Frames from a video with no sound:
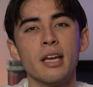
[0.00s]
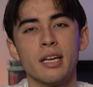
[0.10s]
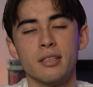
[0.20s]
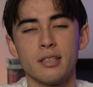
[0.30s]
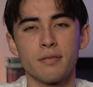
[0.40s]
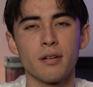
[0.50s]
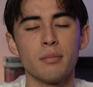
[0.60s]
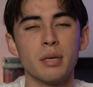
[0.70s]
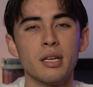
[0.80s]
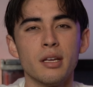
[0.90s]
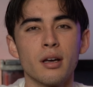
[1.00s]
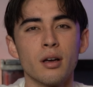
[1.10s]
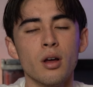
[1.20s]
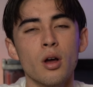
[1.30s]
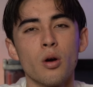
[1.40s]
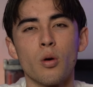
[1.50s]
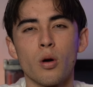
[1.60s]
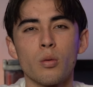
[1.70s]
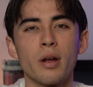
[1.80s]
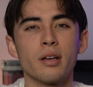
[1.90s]
in different media
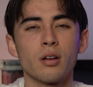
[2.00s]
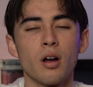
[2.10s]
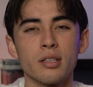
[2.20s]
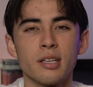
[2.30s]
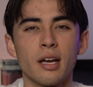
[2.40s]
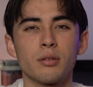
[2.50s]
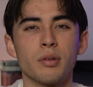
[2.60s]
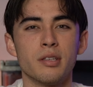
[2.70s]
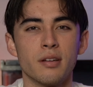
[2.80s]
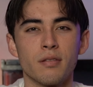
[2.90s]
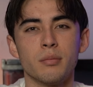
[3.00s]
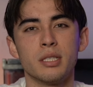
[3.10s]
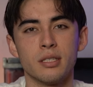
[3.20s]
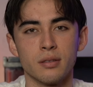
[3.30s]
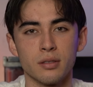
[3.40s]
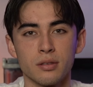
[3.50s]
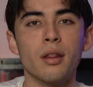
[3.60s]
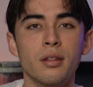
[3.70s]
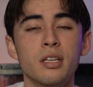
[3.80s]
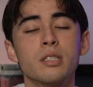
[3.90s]
or when in contact with different materials.
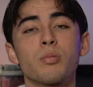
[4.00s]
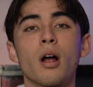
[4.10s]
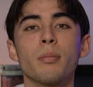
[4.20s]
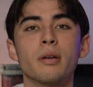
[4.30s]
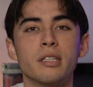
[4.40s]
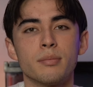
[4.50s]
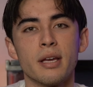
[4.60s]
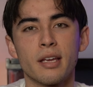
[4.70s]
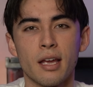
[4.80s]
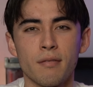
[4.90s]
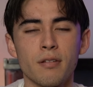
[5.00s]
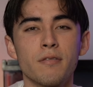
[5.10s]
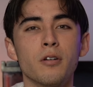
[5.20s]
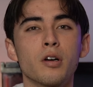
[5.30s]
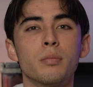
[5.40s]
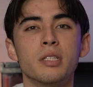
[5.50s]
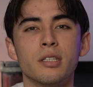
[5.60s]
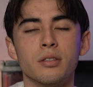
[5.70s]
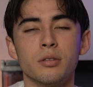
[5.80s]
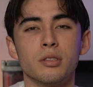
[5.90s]
These properties make amphiphilic
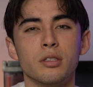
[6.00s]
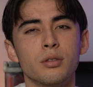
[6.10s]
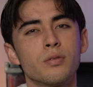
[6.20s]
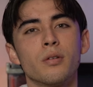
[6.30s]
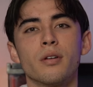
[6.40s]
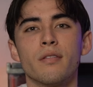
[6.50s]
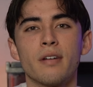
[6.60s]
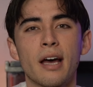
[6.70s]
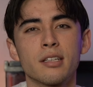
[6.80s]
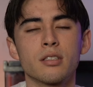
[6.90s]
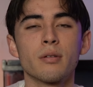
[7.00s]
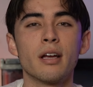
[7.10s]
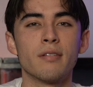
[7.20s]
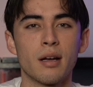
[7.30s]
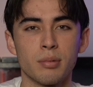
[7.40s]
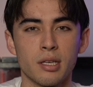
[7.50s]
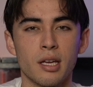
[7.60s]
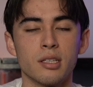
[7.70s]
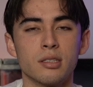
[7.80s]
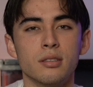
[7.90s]
materials useful in a vast array of
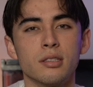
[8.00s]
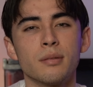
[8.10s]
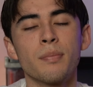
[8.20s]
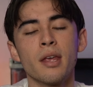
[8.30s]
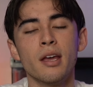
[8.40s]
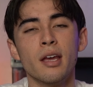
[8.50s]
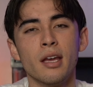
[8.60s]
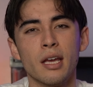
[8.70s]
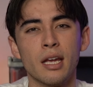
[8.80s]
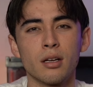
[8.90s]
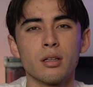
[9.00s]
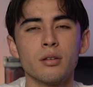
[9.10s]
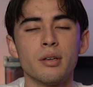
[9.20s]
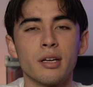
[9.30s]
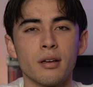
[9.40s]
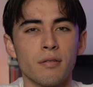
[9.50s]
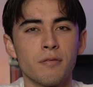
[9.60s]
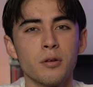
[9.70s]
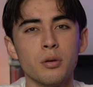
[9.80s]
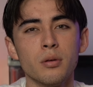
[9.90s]
applications, including
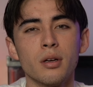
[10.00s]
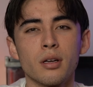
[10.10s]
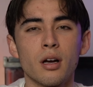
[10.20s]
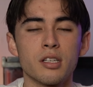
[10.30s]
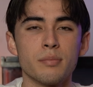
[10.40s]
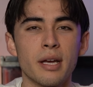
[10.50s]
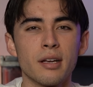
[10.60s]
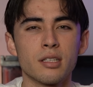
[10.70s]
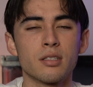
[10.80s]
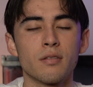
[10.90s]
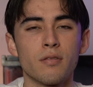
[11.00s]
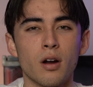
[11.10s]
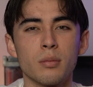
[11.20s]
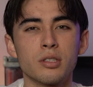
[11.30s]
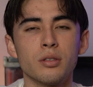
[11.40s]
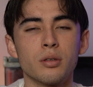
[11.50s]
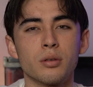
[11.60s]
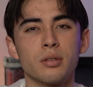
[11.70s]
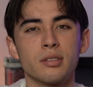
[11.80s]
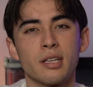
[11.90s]
food, cosmetics,
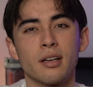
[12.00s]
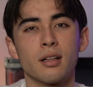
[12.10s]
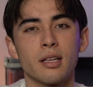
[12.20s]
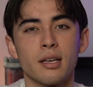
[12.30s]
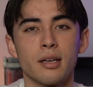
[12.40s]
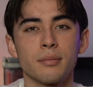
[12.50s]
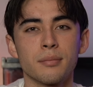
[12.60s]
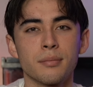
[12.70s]
pharmaceuticals, and cleaning.